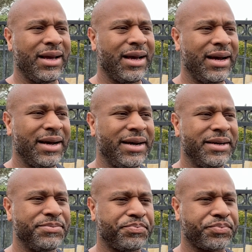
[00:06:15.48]

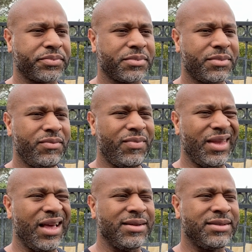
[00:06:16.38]
Um,
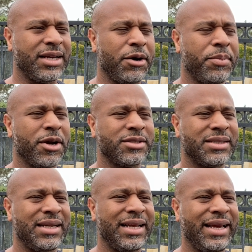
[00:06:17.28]
so
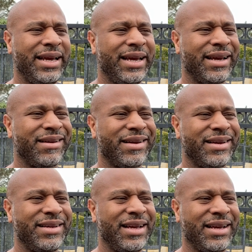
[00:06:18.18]
personally,
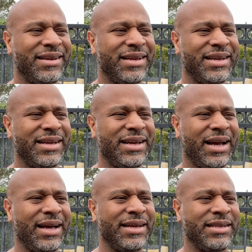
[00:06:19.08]

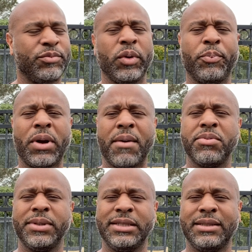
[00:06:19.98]
it
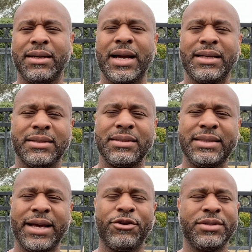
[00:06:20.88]
probably still has to
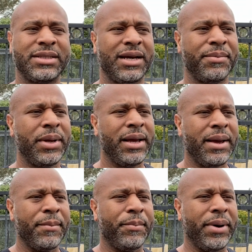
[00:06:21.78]
settle some,
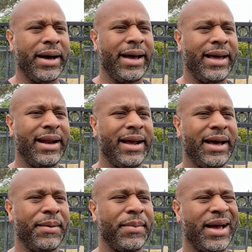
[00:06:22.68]
but
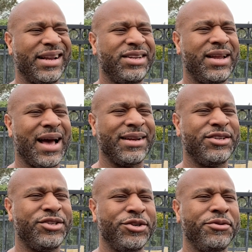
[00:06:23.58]
um, I, I
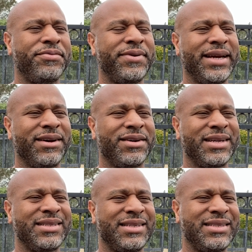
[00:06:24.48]
do feel,
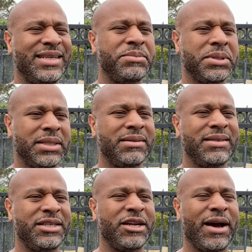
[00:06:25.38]
it seems,
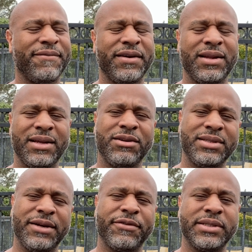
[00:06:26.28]
you know, I feel a little
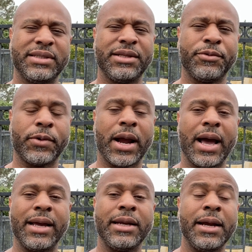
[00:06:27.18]
difference in the
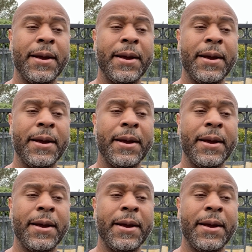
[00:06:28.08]
ride.